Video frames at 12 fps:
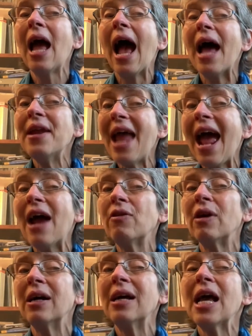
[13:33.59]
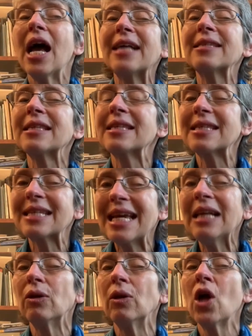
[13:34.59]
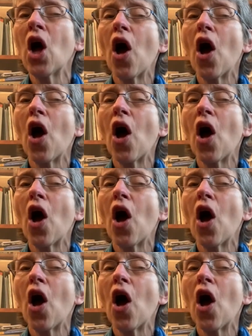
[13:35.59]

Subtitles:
an error as the skill